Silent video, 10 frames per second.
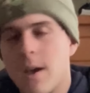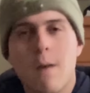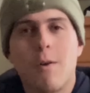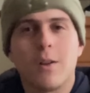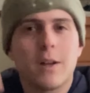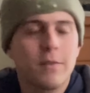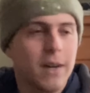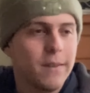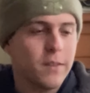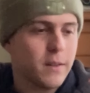And while a lot of
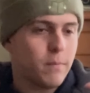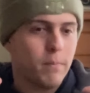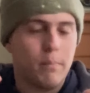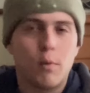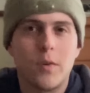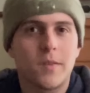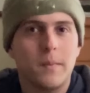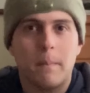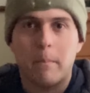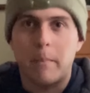times like movies
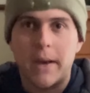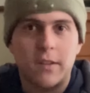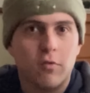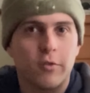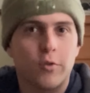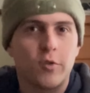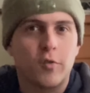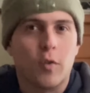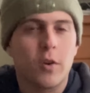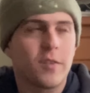based on true
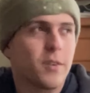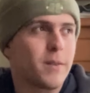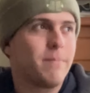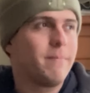stories are